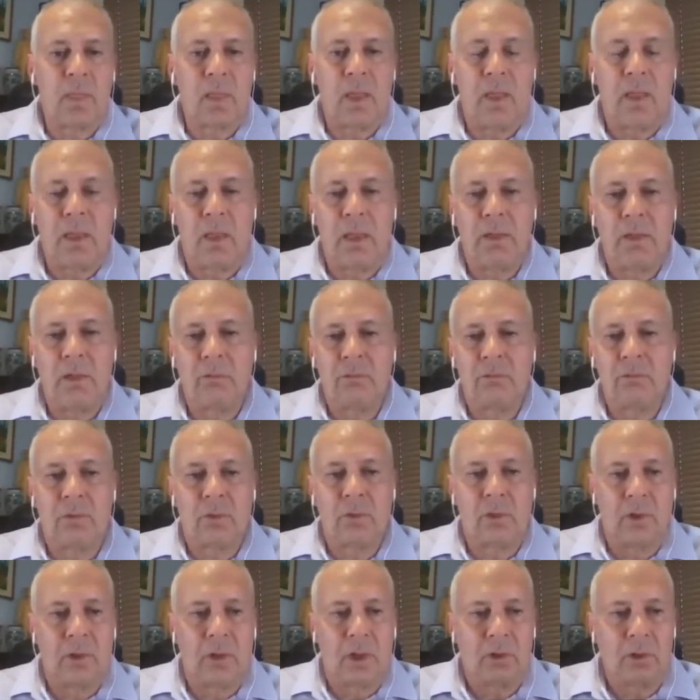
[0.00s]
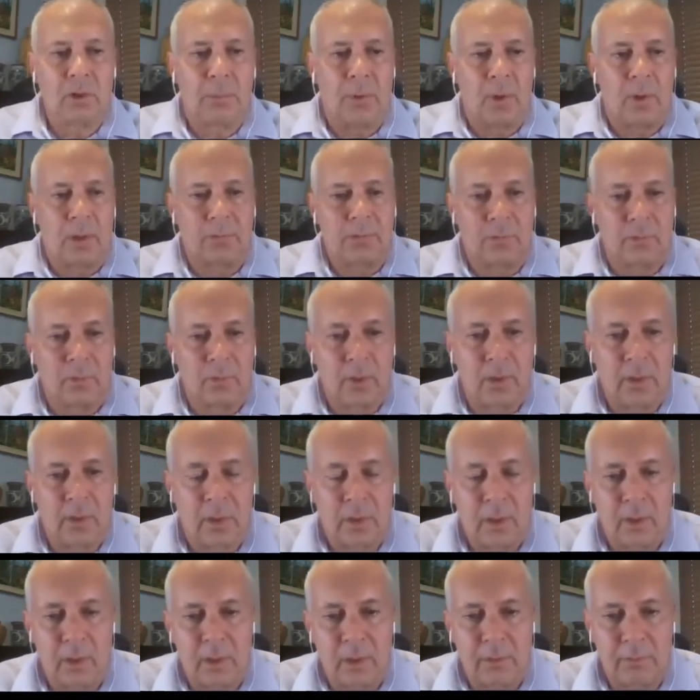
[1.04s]
And here's the Goddell deposit.
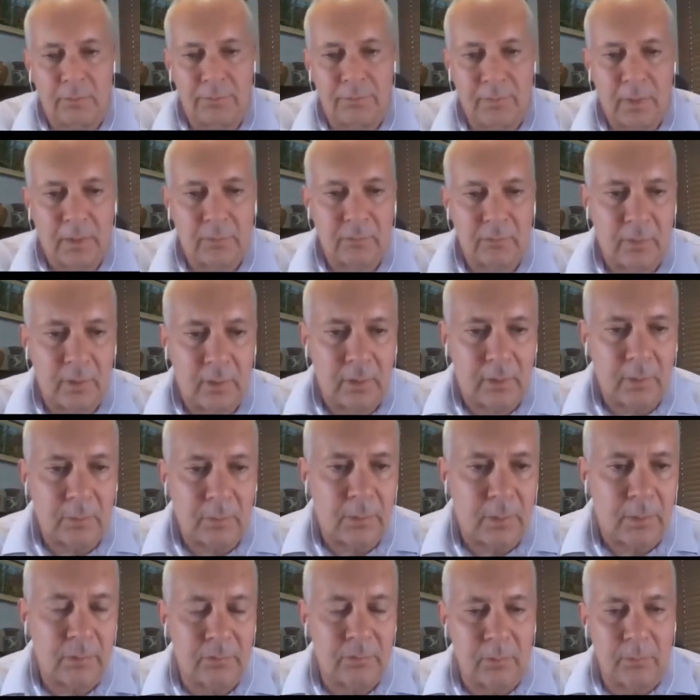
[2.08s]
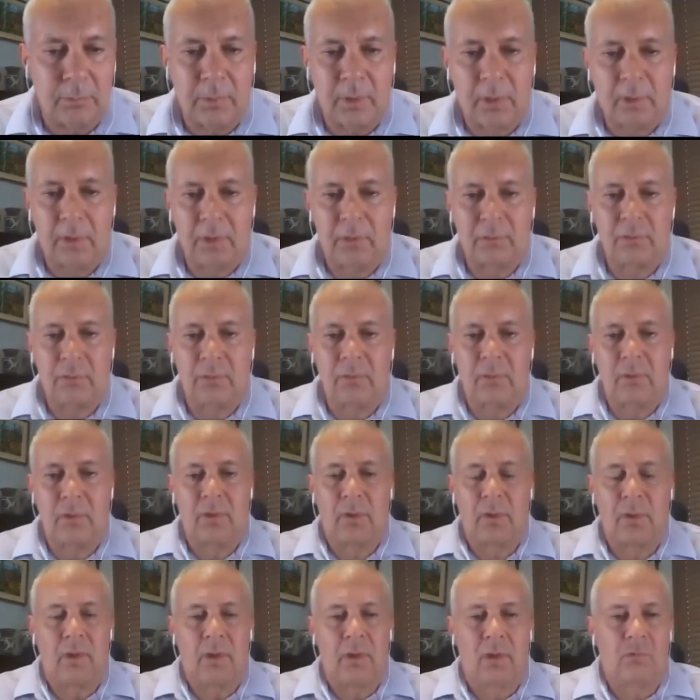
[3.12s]
Fascinating deposit because
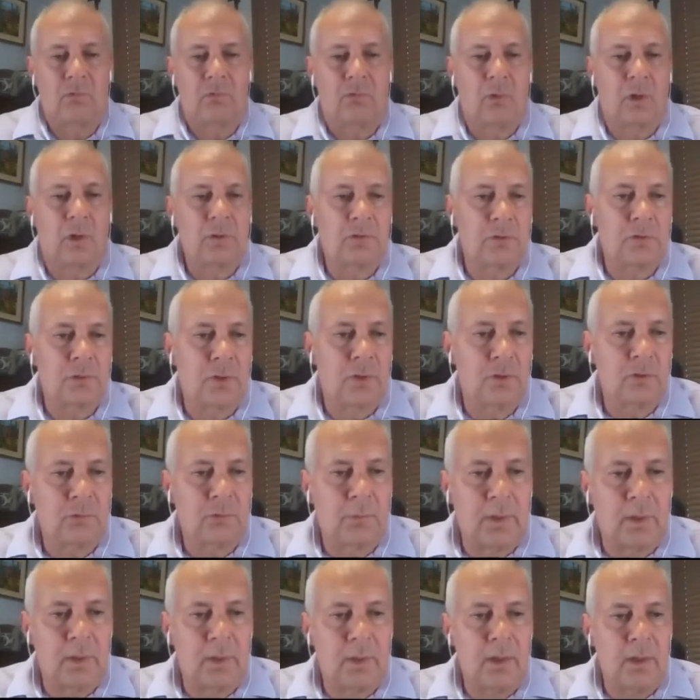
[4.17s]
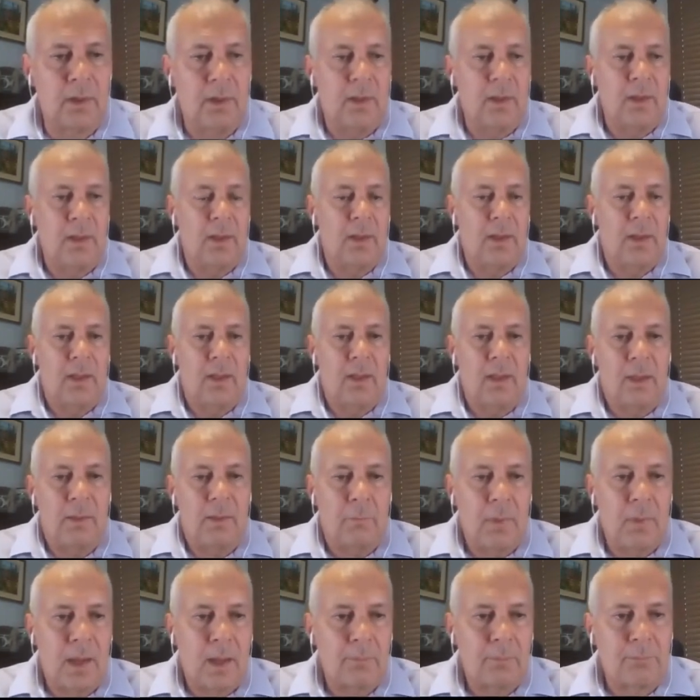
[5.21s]
the structure has been
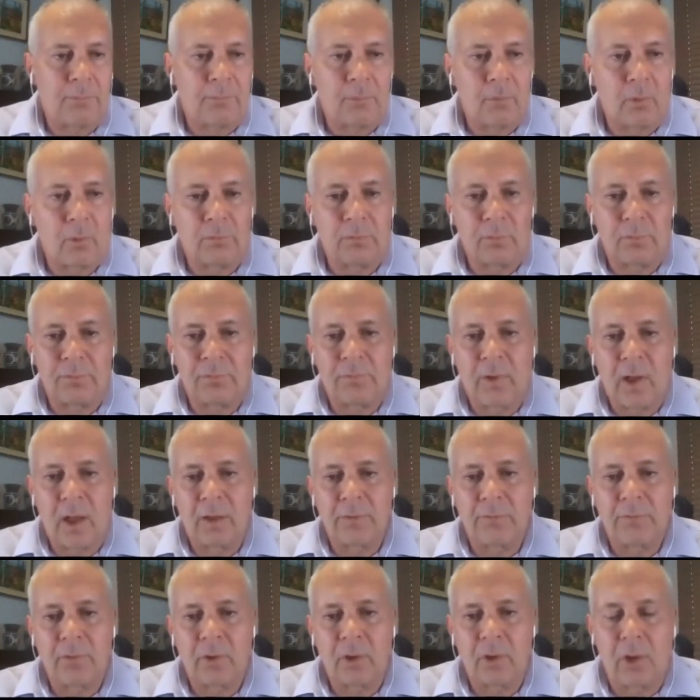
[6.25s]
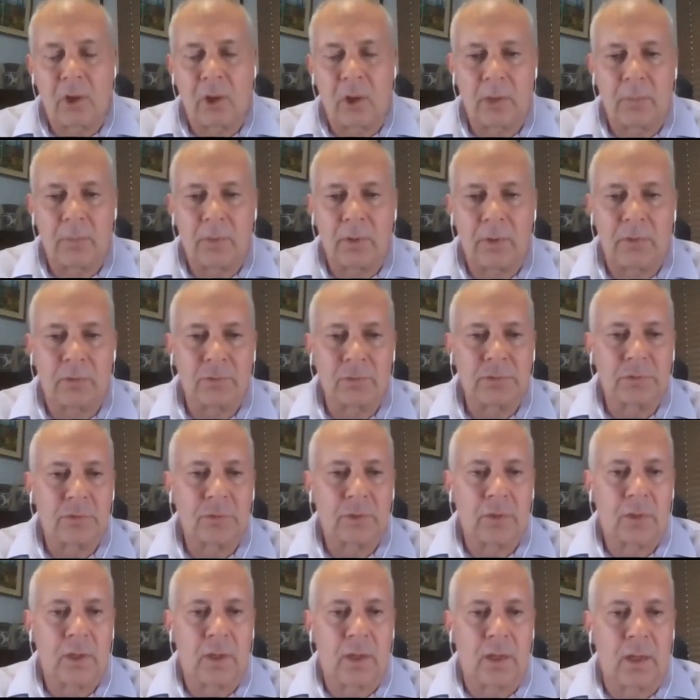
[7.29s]
mapped for over 5 kilometers.
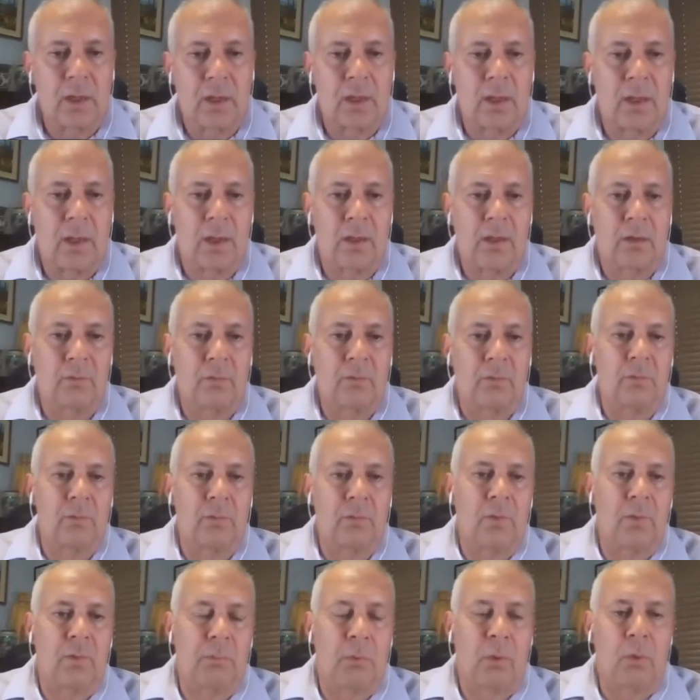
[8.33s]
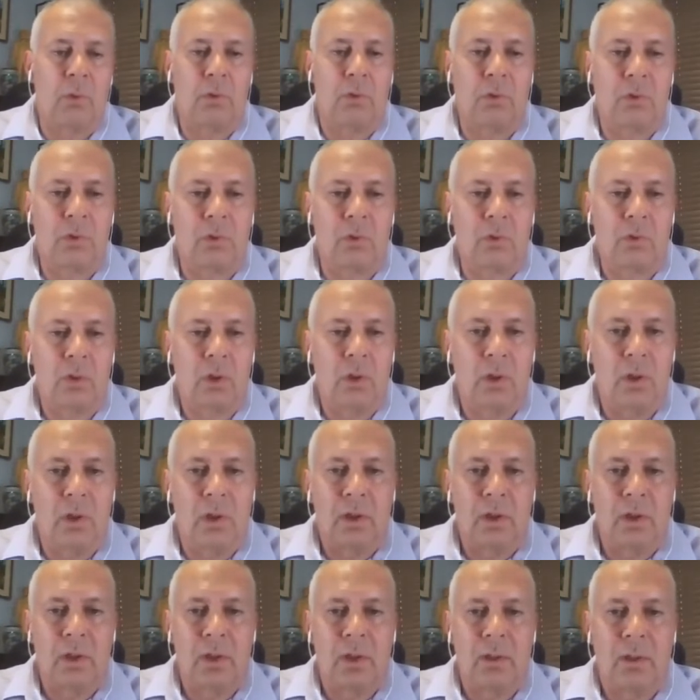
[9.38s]
The portal
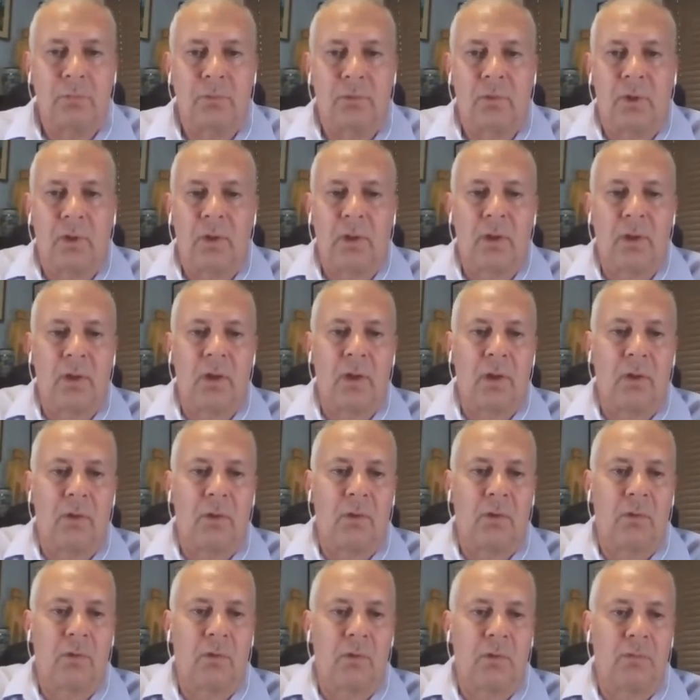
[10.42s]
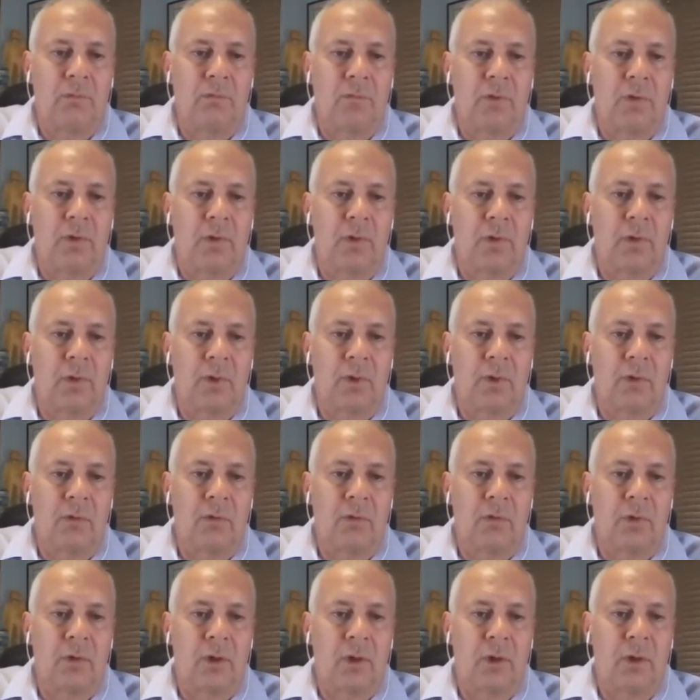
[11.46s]
comes in over
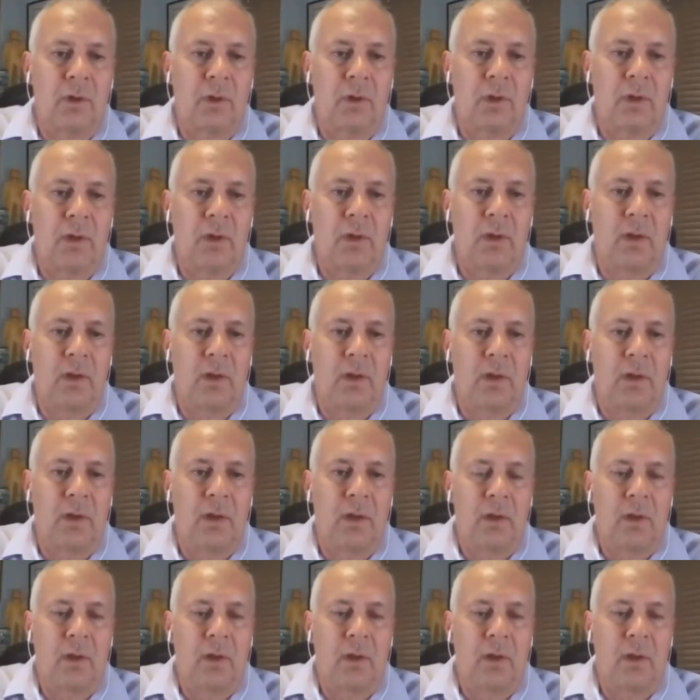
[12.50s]
here on the